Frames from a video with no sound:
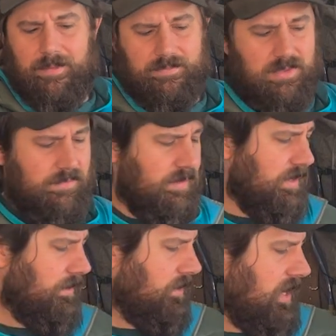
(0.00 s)
just
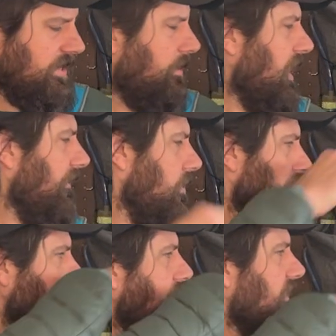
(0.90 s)
really awesome. I have the
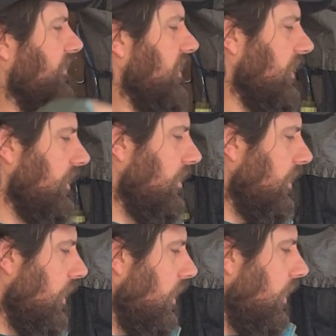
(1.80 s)
Magma 15
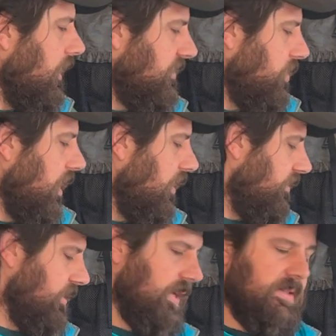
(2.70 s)
as well
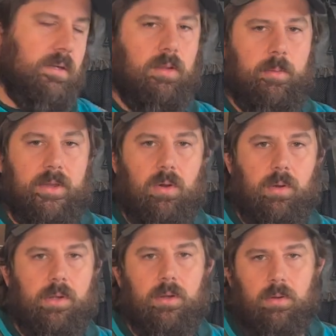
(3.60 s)
for nights that are a little bit
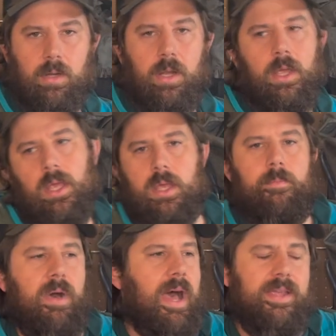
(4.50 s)
colder, or
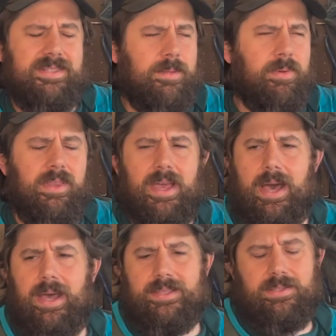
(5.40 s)
I sleep really
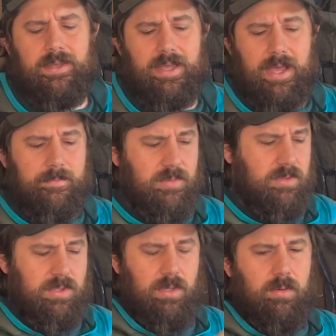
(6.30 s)
hot, so like I'm
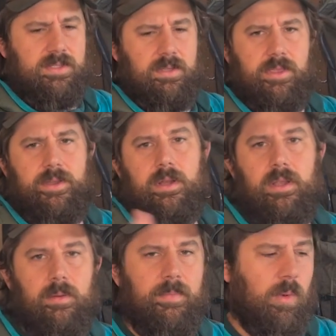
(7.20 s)
usually always in the 30,
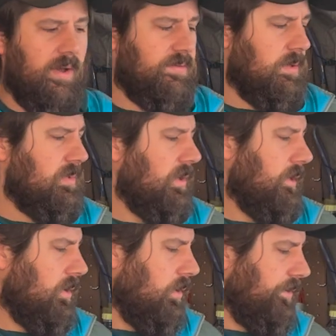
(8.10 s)
or my wife sleeps really
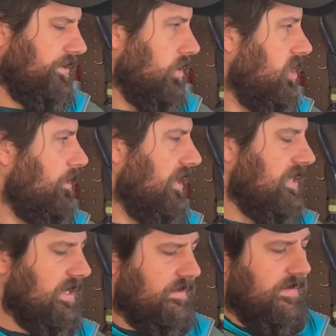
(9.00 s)
cold, so she might
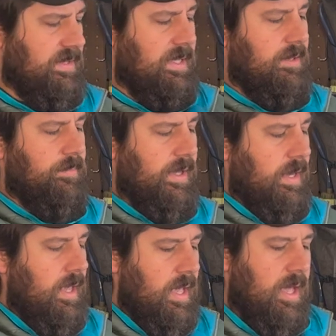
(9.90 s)
take the 15. But
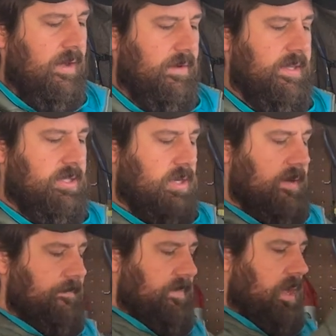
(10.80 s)
for this
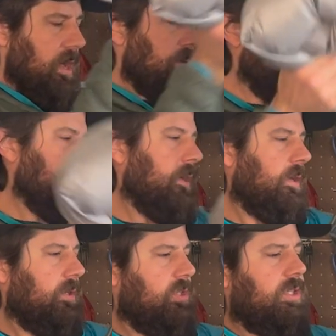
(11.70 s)
trip,
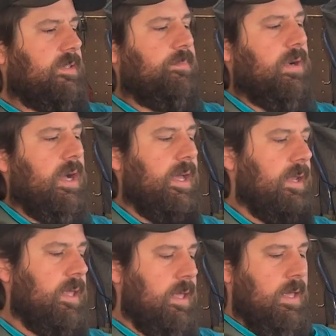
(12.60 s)
just brought
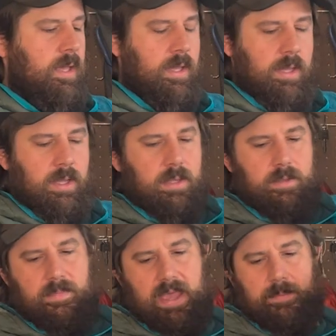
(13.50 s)

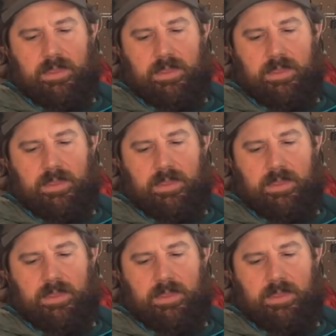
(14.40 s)
the Magma